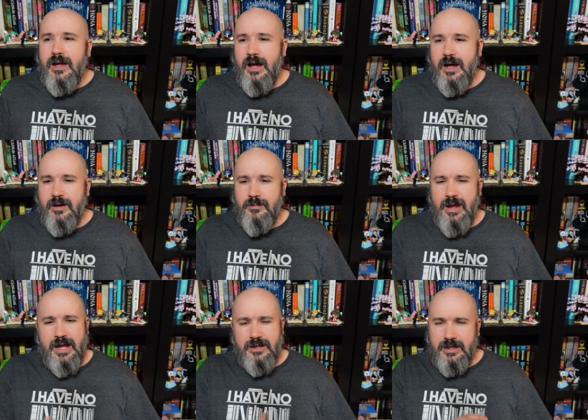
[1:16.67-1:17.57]

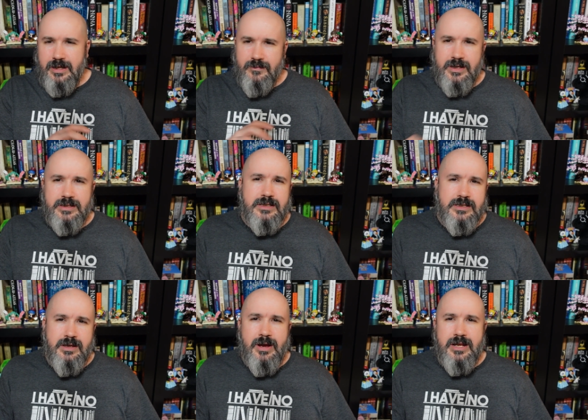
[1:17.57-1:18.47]
and to give us
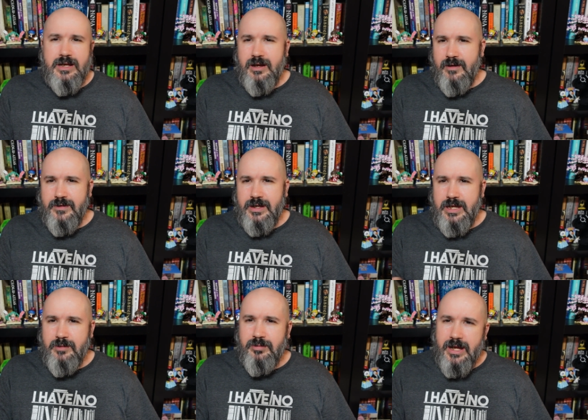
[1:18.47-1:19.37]
some idea of the
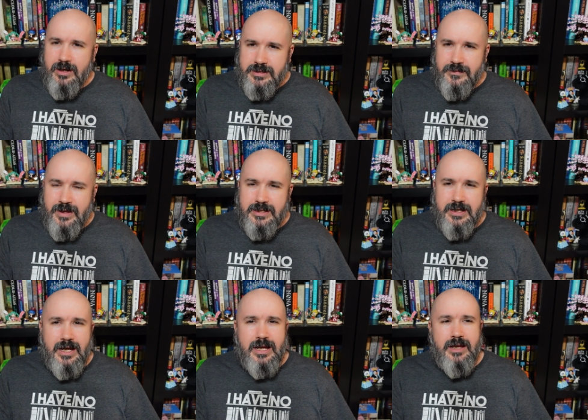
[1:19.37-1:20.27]
key players at that
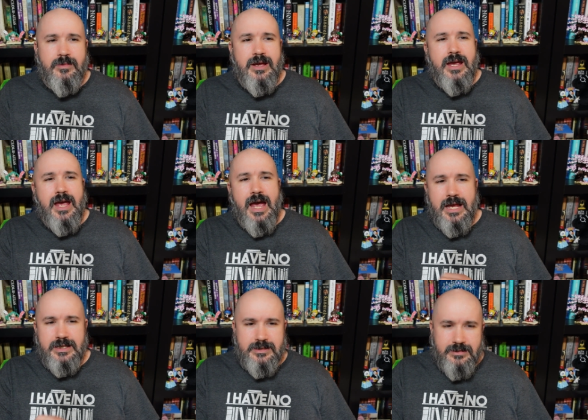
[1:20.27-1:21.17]
time.
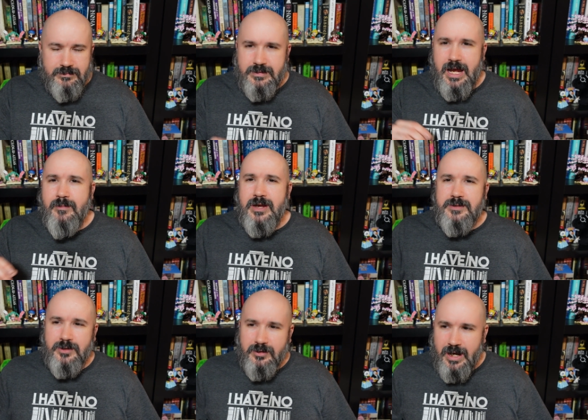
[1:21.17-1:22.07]
As time has
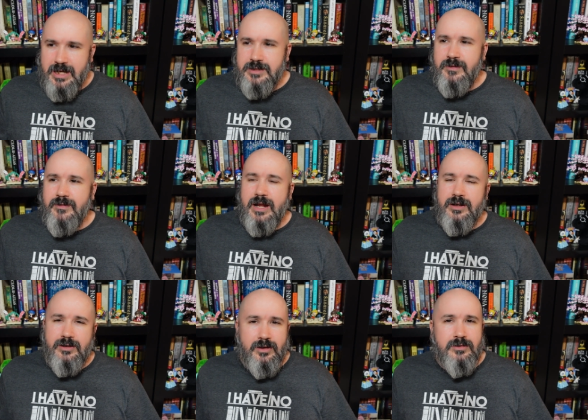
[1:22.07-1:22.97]
progressed, we've
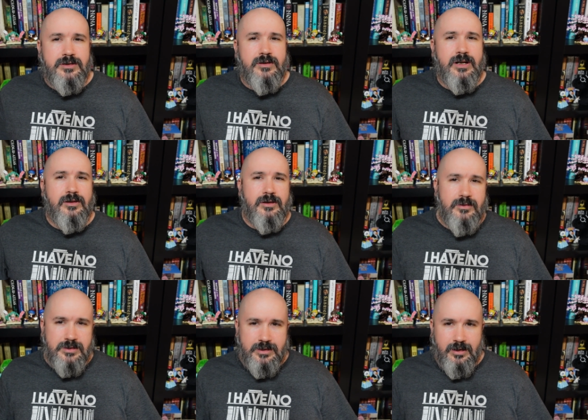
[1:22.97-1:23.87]
gotten closer and
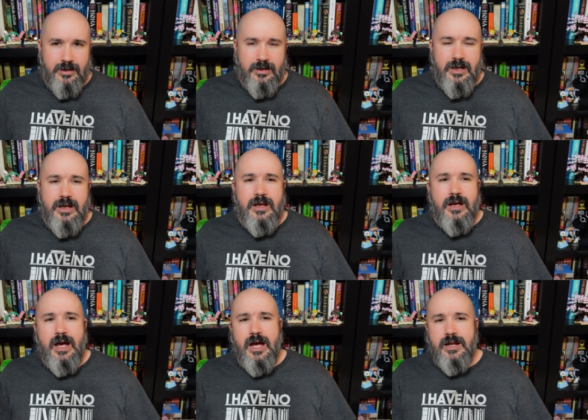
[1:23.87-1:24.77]
closer
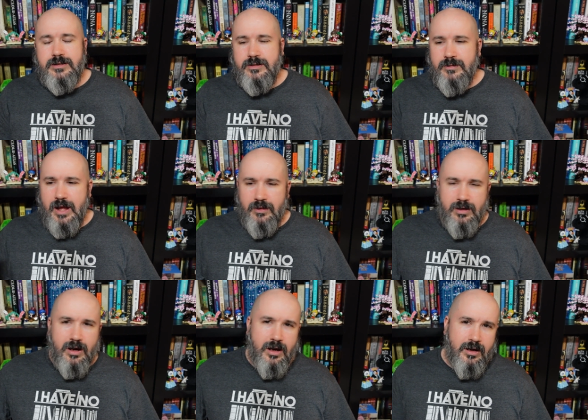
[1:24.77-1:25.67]
to
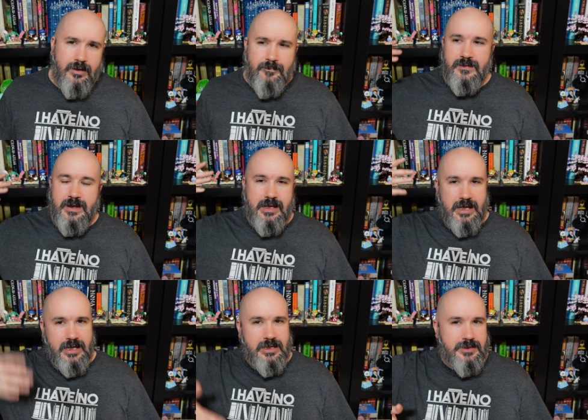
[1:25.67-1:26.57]
Elikar, the
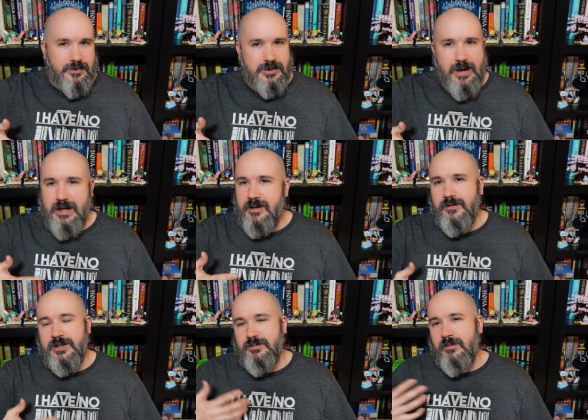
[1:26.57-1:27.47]
king's perspective,
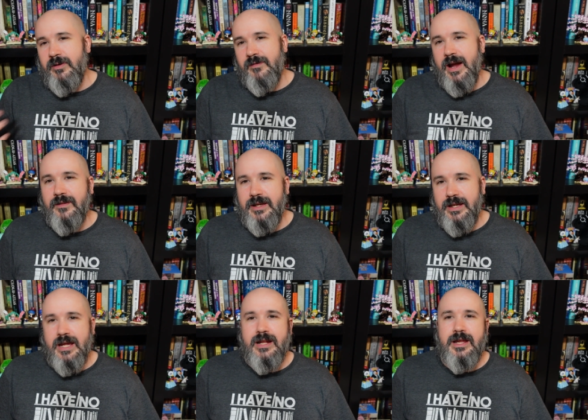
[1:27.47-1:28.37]
which is what we finally
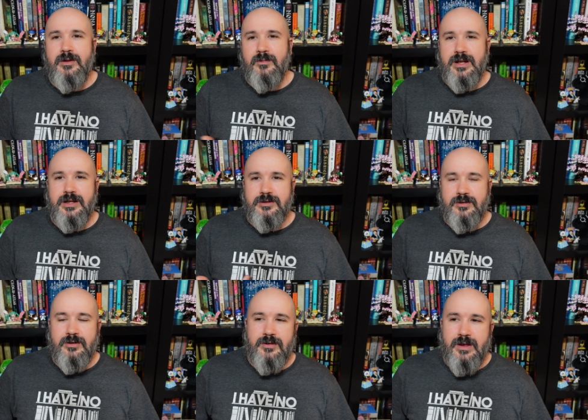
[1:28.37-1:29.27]
get in Wind and
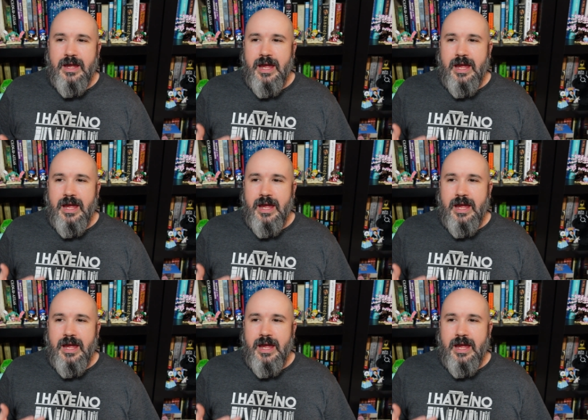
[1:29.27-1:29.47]
Truth.